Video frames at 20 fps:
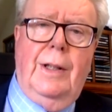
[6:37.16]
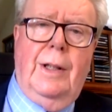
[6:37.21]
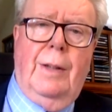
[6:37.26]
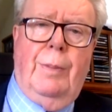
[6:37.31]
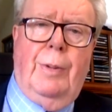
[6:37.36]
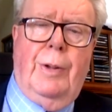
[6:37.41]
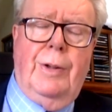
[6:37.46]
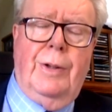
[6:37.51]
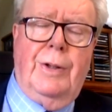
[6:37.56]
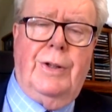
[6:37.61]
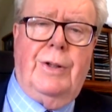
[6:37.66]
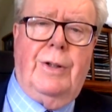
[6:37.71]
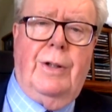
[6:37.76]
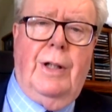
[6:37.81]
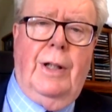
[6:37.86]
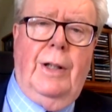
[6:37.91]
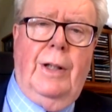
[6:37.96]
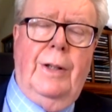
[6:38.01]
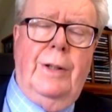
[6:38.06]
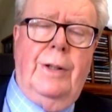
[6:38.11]
upon
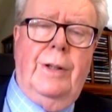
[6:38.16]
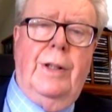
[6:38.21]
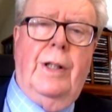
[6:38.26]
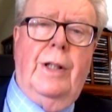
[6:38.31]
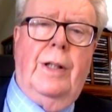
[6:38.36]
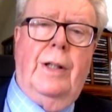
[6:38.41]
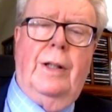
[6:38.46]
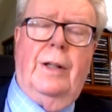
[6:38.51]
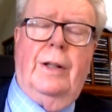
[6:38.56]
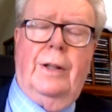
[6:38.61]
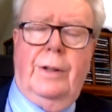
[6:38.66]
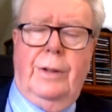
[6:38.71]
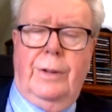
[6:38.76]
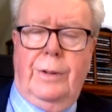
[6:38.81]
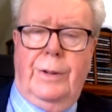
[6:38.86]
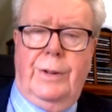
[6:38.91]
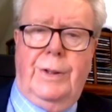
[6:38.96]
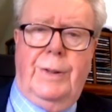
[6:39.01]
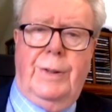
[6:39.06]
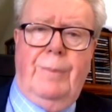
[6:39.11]
Australian uh,
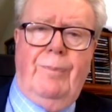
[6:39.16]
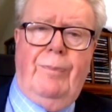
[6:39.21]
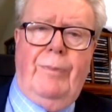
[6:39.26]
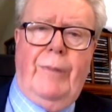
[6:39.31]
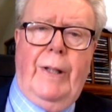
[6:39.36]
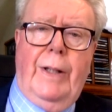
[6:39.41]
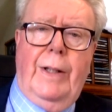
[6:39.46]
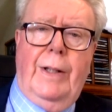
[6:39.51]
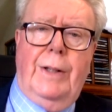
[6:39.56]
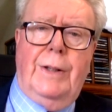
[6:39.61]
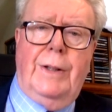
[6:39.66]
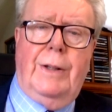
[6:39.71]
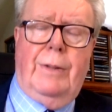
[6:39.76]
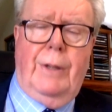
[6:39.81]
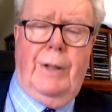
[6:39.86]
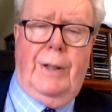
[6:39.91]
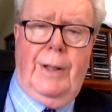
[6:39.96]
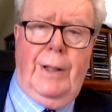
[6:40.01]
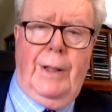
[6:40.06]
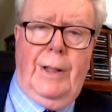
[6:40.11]
goods.
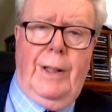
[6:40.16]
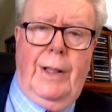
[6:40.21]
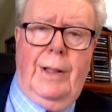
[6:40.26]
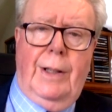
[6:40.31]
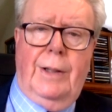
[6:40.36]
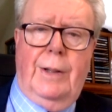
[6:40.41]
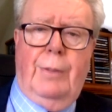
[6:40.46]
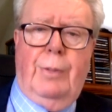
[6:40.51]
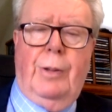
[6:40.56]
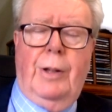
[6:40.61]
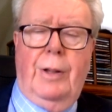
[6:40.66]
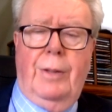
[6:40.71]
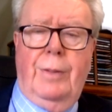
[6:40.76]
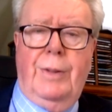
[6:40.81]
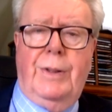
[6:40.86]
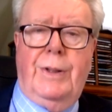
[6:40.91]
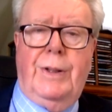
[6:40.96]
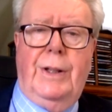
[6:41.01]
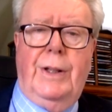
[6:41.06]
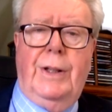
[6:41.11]
So I think our
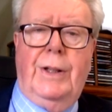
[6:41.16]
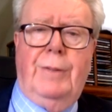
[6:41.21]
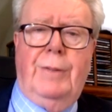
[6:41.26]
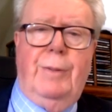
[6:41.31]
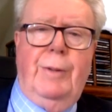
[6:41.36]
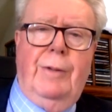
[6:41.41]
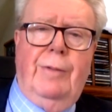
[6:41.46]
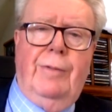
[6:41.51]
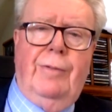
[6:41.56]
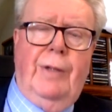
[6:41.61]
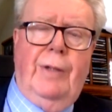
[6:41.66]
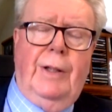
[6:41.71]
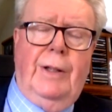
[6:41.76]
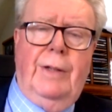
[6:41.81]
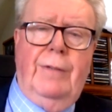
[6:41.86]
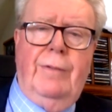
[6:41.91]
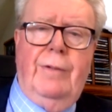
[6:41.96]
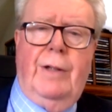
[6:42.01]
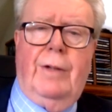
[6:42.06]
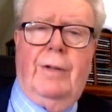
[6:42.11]
diplomacy has been
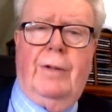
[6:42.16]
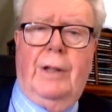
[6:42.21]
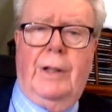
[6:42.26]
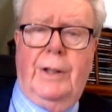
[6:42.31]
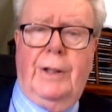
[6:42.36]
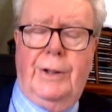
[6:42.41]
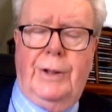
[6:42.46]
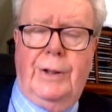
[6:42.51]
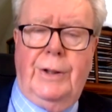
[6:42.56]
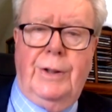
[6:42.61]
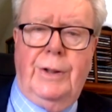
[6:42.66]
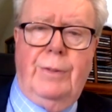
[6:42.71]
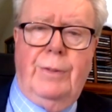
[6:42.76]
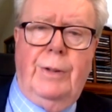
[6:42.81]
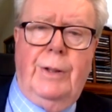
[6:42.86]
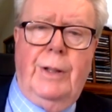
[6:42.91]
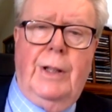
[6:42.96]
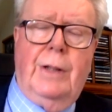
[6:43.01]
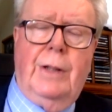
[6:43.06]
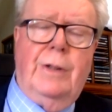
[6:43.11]
effective, our relations
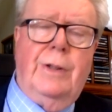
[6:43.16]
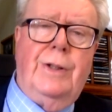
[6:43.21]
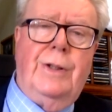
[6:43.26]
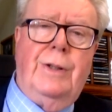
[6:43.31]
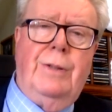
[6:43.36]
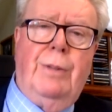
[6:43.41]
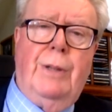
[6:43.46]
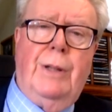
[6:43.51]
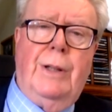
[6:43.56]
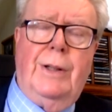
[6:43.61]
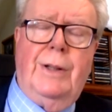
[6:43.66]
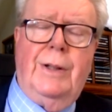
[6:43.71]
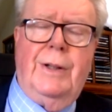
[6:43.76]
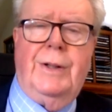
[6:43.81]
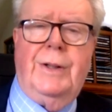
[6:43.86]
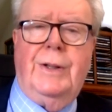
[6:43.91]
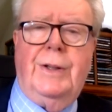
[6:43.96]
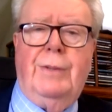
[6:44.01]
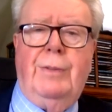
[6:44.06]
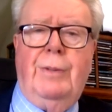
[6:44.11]
with allies and
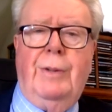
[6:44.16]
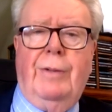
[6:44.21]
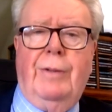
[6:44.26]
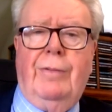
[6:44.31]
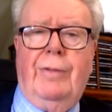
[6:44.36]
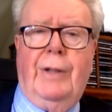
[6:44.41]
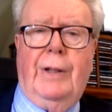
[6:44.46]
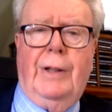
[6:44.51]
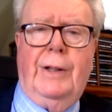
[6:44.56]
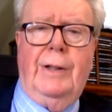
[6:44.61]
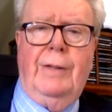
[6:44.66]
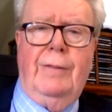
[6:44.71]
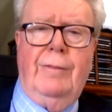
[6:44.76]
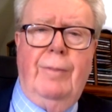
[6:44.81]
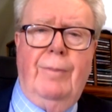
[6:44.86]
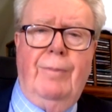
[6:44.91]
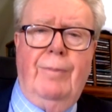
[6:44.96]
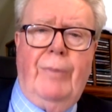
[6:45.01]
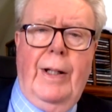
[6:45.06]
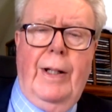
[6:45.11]
partners has been effective.
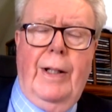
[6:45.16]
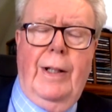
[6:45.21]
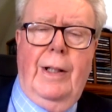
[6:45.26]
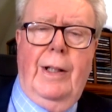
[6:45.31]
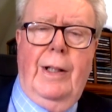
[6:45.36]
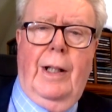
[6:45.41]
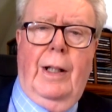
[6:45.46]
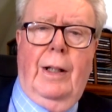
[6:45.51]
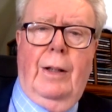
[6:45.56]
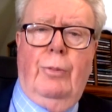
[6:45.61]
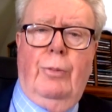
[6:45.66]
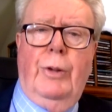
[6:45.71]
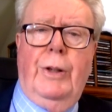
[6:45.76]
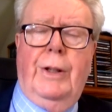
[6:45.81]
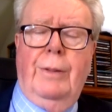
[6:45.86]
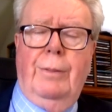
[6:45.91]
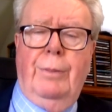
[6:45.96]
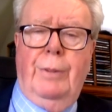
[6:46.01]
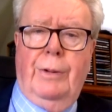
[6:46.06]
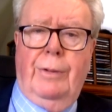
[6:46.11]
Uh, we
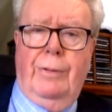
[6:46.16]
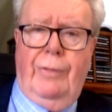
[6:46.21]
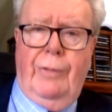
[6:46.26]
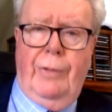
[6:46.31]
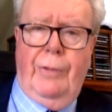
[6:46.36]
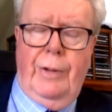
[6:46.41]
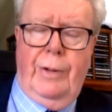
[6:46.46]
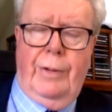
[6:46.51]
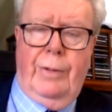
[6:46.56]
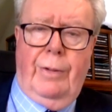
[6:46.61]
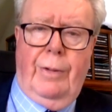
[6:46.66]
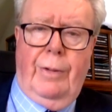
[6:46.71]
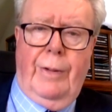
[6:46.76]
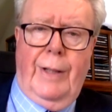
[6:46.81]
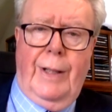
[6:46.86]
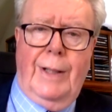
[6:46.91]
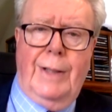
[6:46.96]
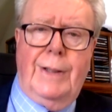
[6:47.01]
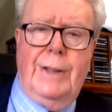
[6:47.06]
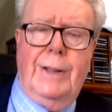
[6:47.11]
can build mm. further on
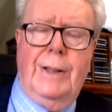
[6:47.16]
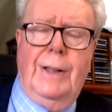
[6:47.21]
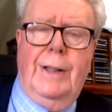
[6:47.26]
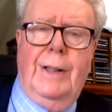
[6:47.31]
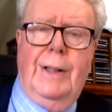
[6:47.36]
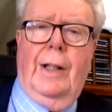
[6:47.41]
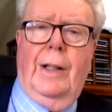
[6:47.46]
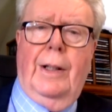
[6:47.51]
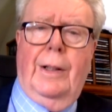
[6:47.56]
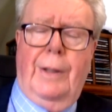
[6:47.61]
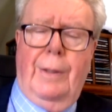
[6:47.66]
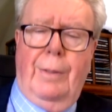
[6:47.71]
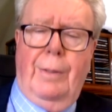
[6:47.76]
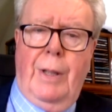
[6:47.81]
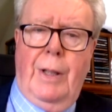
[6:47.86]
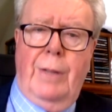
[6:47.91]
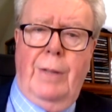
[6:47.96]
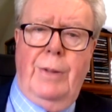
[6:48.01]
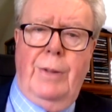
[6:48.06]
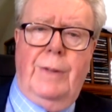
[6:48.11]
that. At the
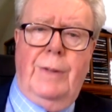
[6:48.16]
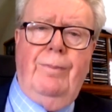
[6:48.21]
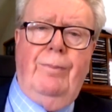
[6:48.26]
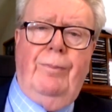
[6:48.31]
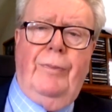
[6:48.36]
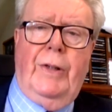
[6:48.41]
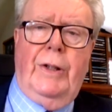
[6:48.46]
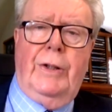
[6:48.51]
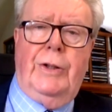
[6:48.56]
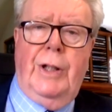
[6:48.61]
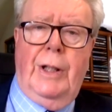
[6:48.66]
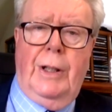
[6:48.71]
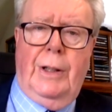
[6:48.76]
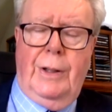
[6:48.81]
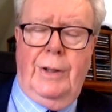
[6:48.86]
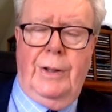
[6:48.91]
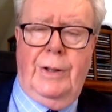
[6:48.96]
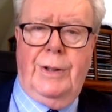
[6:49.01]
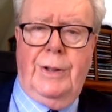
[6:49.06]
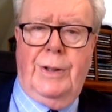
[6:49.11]
moment, the
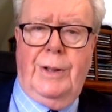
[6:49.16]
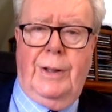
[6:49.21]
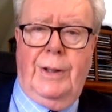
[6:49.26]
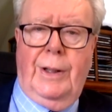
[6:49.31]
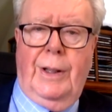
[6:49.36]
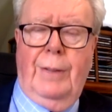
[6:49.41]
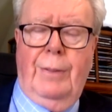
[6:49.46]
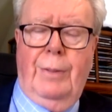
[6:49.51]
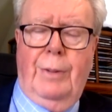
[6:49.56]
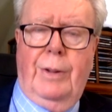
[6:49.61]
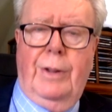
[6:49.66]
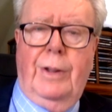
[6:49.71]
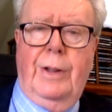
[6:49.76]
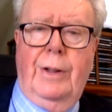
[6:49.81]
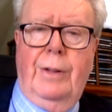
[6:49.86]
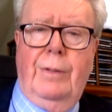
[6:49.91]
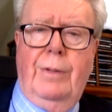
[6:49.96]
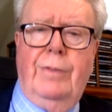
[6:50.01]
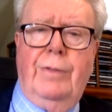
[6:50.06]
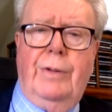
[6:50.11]
challenges are there, but I
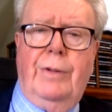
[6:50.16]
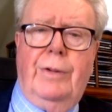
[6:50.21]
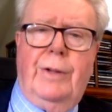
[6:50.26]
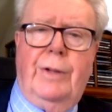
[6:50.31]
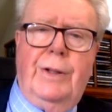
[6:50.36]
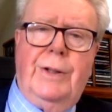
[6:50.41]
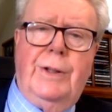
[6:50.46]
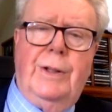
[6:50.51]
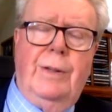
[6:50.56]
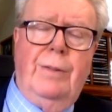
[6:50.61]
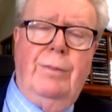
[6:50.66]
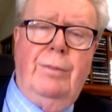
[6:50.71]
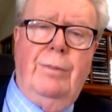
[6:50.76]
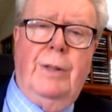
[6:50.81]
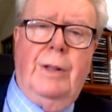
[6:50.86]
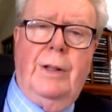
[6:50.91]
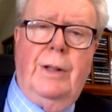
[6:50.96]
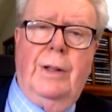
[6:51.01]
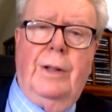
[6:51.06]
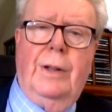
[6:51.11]
think we've addressed
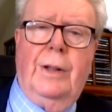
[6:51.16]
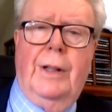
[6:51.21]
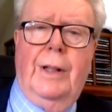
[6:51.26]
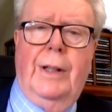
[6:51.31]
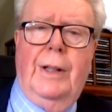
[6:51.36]
them uh,